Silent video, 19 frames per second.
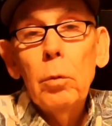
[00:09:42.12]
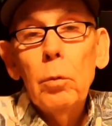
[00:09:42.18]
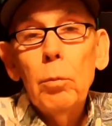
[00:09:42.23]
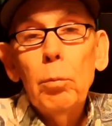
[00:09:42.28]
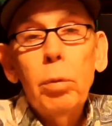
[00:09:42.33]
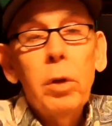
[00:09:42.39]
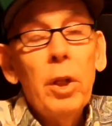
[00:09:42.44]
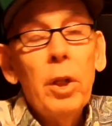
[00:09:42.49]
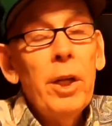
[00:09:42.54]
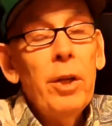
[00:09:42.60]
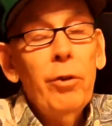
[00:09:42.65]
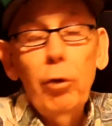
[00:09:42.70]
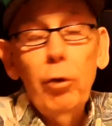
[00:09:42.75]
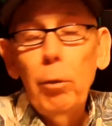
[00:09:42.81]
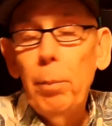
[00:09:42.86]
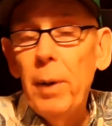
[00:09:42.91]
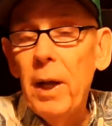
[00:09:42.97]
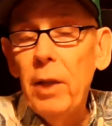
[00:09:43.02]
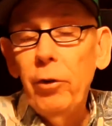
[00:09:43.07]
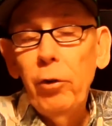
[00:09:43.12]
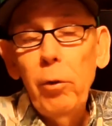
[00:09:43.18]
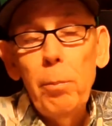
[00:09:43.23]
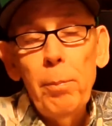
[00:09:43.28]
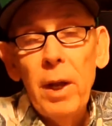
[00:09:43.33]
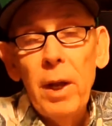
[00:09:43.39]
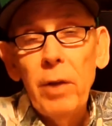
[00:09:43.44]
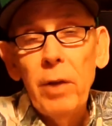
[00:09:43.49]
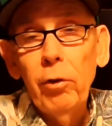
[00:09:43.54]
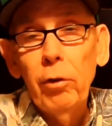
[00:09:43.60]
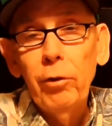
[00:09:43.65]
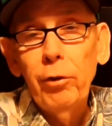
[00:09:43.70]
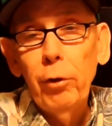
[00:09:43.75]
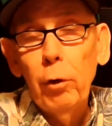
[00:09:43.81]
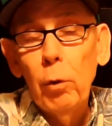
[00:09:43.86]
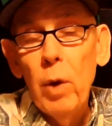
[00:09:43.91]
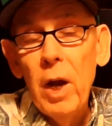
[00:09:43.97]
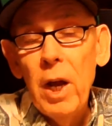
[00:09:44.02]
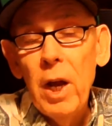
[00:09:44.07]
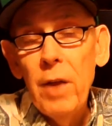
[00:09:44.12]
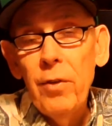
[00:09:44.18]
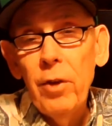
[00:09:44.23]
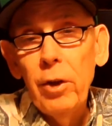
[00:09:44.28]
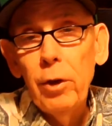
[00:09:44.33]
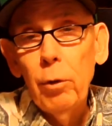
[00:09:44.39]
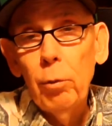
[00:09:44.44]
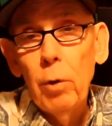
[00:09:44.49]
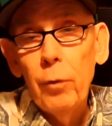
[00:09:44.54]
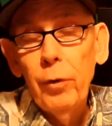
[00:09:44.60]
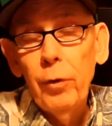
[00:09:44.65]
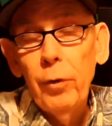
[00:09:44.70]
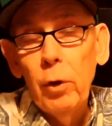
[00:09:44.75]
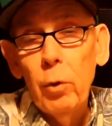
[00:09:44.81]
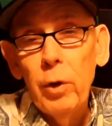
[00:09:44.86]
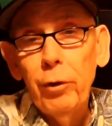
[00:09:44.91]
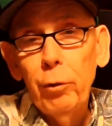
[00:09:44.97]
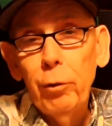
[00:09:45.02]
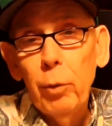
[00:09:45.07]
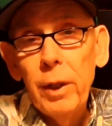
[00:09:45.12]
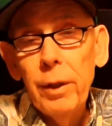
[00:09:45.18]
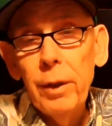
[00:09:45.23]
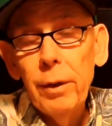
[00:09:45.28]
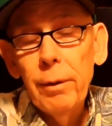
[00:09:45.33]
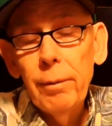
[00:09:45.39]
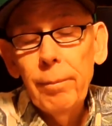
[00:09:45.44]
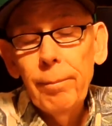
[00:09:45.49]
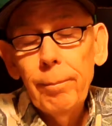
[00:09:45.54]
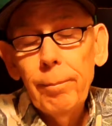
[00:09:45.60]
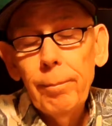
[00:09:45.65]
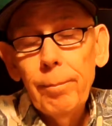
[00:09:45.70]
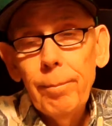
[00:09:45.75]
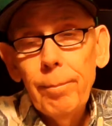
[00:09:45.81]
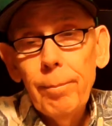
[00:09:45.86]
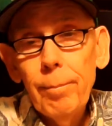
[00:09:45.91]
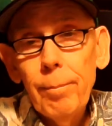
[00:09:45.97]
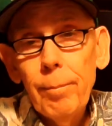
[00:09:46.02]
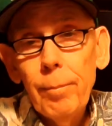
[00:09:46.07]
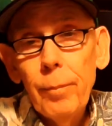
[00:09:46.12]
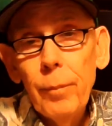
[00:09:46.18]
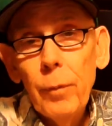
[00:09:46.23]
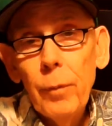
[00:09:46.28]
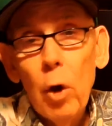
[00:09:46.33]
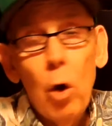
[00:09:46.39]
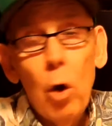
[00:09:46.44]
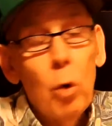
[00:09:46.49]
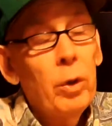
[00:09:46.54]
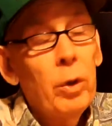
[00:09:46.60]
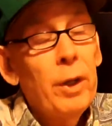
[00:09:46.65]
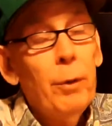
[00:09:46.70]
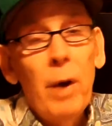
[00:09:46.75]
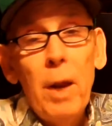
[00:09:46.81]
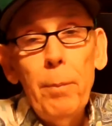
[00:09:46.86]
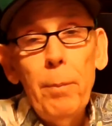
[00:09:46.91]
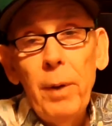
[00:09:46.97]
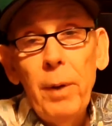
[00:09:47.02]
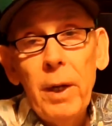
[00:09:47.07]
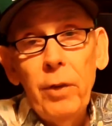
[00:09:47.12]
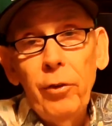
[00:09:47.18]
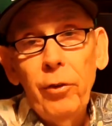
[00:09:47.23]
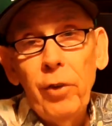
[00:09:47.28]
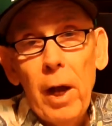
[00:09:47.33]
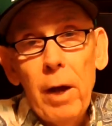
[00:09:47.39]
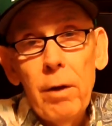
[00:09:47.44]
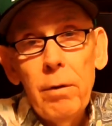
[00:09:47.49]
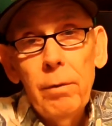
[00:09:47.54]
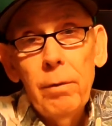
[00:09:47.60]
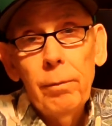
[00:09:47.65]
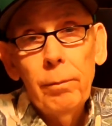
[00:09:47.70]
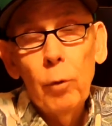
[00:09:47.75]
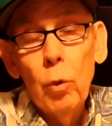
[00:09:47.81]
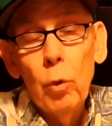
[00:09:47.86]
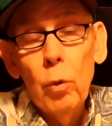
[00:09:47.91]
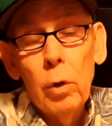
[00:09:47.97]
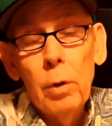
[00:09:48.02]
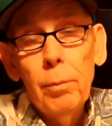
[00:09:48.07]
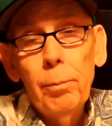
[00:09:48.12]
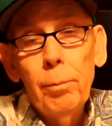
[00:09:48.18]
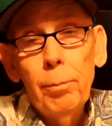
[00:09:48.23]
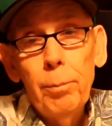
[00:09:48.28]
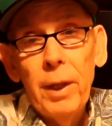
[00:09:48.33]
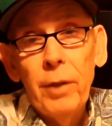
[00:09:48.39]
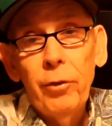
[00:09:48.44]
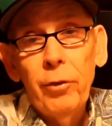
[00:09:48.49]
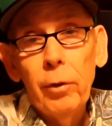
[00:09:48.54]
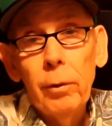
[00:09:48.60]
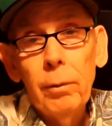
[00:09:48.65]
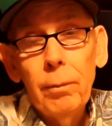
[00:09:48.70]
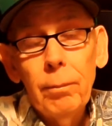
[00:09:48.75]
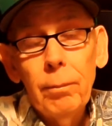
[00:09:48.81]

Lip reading: Please, your pens and pencils are away that you wrote the quiz with. Only red pens out, or pencil.